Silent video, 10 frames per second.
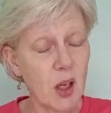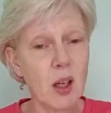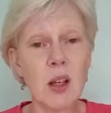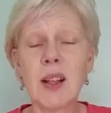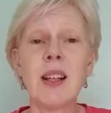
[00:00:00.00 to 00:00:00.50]

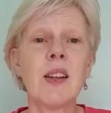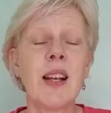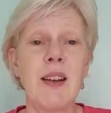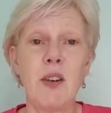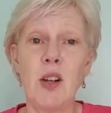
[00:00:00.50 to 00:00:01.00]
The
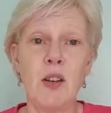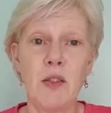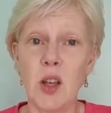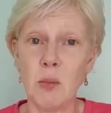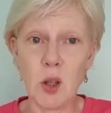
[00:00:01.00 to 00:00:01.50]
level
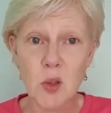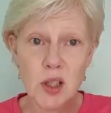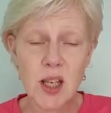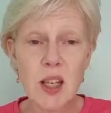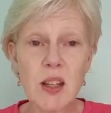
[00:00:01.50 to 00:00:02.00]
of
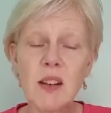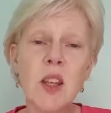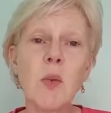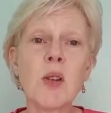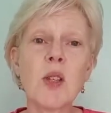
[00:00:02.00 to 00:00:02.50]
community
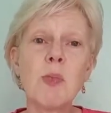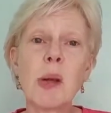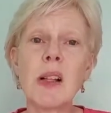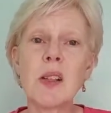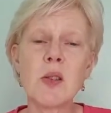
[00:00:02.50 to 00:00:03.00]
that you want to
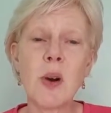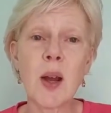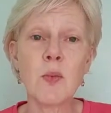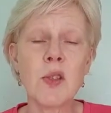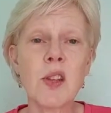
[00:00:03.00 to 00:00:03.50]
build
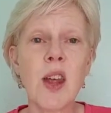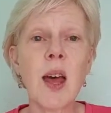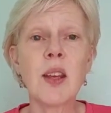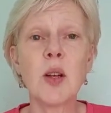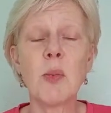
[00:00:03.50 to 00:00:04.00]
around
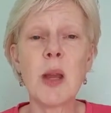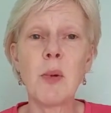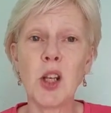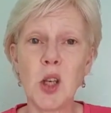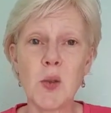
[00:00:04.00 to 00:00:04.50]
that. You know,
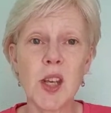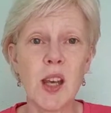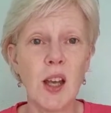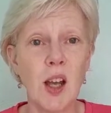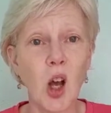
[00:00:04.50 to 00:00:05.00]
people
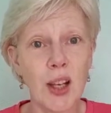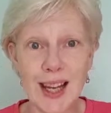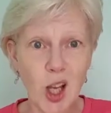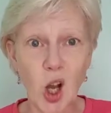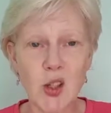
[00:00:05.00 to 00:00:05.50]
use
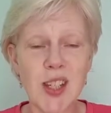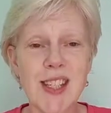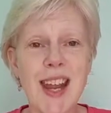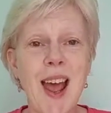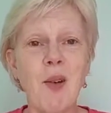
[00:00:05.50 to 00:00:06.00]
online
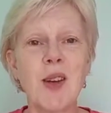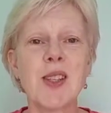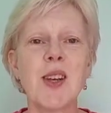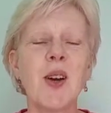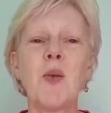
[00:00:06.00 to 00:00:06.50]
courses now
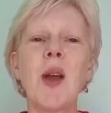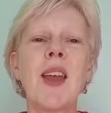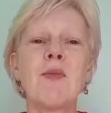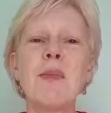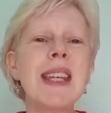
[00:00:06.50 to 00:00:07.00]
as a
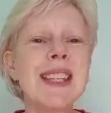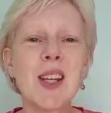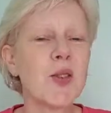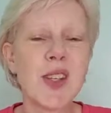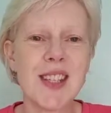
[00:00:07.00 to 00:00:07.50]
way of
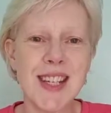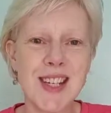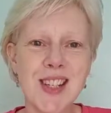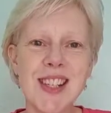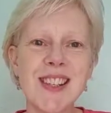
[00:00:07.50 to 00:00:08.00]
meeting other
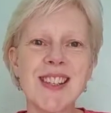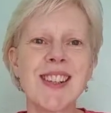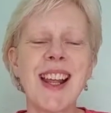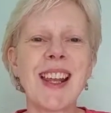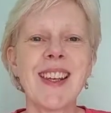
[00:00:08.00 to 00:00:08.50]

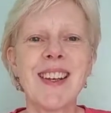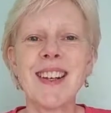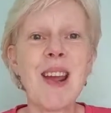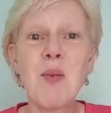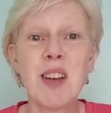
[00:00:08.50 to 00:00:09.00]
stitchers and like a
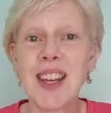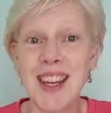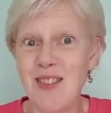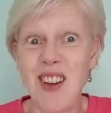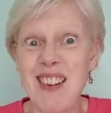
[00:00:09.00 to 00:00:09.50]

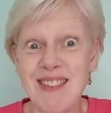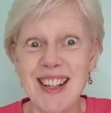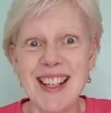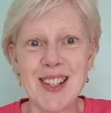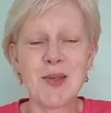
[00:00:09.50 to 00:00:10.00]
networking event
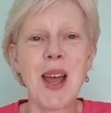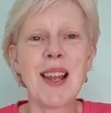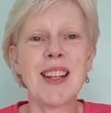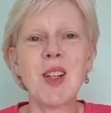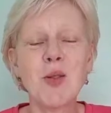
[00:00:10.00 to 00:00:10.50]
really as
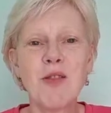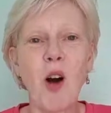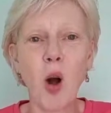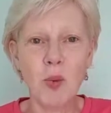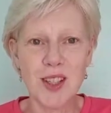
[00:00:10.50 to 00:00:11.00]
well, and look
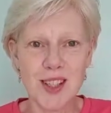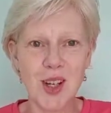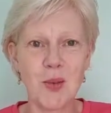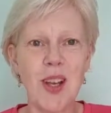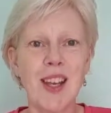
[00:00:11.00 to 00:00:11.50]
forward
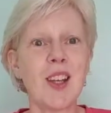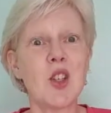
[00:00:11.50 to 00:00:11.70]
to